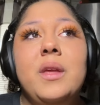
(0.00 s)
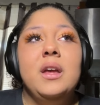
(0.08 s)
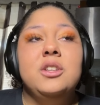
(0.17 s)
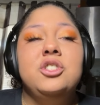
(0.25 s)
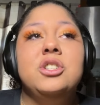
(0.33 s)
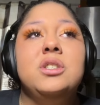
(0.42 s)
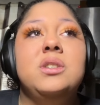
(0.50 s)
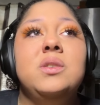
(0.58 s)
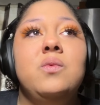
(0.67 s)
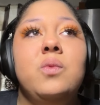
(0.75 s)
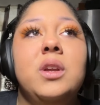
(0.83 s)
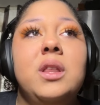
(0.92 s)
And
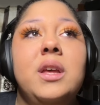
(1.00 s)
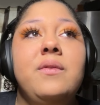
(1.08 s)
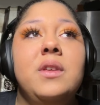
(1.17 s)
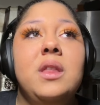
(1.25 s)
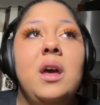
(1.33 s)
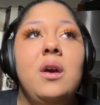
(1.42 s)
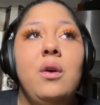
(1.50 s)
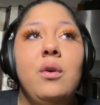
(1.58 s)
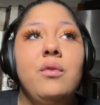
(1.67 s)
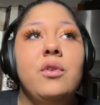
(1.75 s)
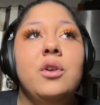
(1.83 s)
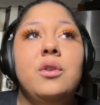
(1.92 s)
just reliving that
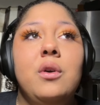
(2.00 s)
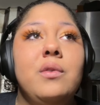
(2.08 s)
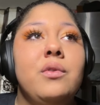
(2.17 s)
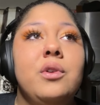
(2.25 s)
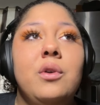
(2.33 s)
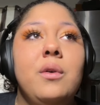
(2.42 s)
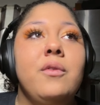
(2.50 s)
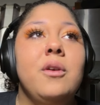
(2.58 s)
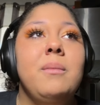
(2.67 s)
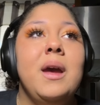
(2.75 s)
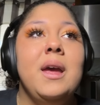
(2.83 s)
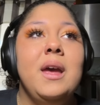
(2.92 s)
over and over and
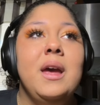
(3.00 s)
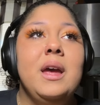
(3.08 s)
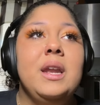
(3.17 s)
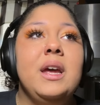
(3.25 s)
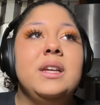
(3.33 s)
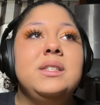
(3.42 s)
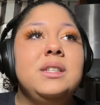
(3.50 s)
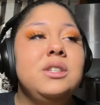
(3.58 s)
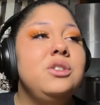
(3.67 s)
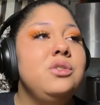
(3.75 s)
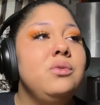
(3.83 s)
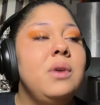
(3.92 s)
over in my head, I
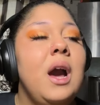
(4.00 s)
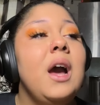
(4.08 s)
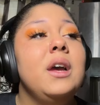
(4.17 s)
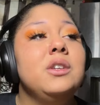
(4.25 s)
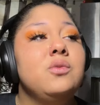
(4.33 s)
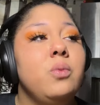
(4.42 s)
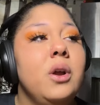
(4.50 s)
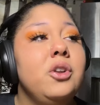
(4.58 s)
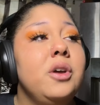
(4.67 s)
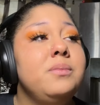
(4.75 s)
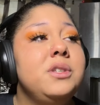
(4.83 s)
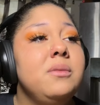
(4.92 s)
see two guys
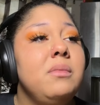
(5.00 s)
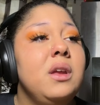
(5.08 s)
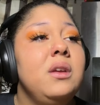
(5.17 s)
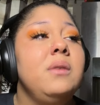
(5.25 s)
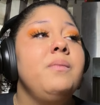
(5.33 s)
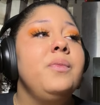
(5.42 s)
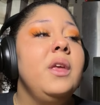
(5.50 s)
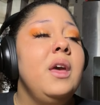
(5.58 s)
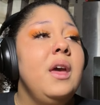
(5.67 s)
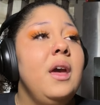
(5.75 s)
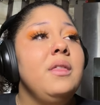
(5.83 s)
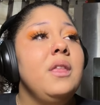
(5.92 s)
run up to me
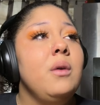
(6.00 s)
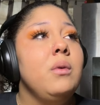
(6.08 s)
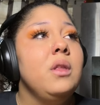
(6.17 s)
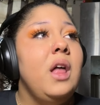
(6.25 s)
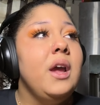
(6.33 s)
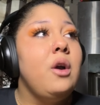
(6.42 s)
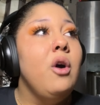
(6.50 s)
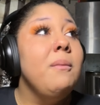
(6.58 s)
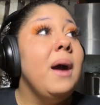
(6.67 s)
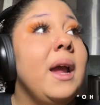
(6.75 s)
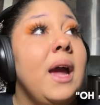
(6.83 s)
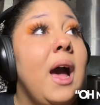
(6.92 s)
and they were like,
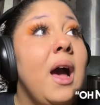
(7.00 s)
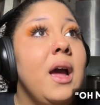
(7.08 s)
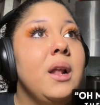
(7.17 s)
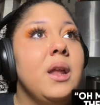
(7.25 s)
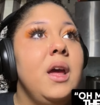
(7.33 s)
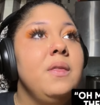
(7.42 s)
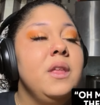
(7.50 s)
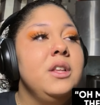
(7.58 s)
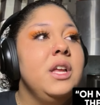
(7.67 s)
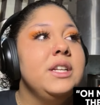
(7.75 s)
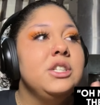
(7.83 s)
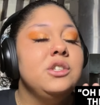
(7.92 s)
oh my god. And
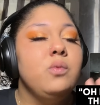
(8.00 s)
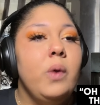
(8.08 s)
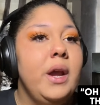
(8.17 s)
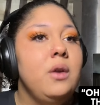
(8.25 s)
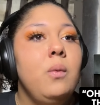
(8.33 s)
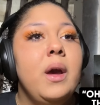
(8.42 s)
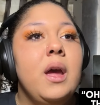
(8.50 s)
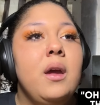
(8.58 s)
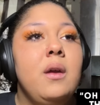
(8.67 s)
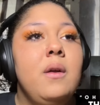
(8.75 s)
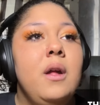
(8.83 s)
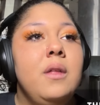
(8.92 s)
then they just ran
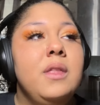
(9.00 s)
away.